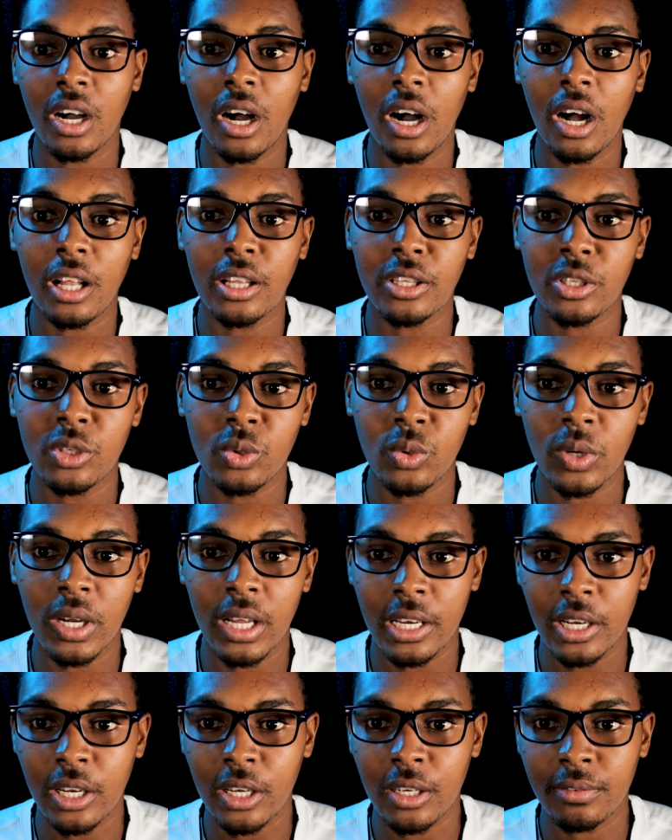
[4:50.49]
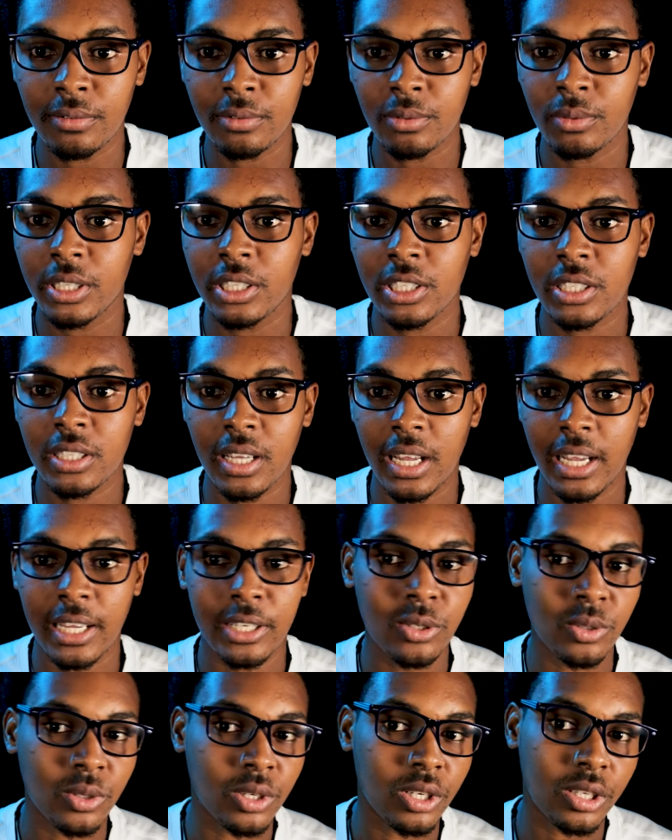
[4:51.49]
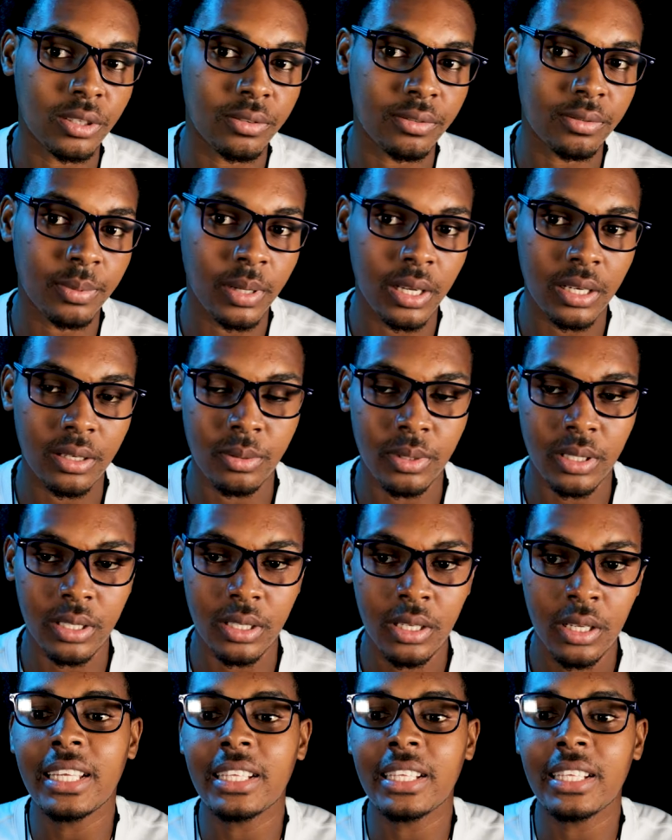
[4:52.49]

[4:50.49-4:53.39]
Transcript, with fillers: all know and love which I don't love by the way.